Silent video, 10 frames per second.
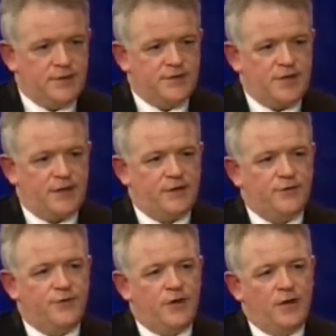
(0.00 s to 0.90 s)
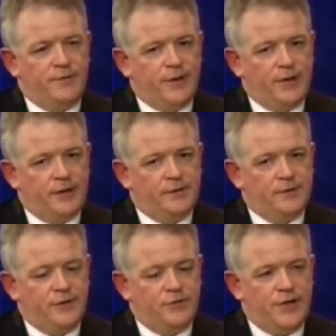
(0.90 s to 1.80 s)
Tobacco farming,
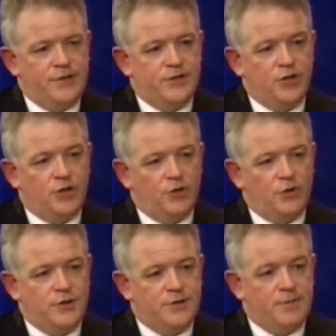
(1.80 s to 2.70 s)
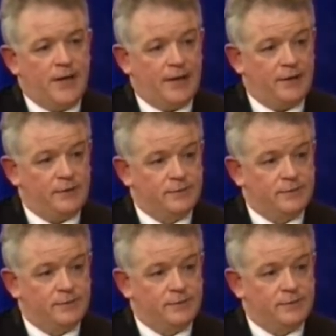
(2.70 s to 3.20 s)
you need to cure tobacco.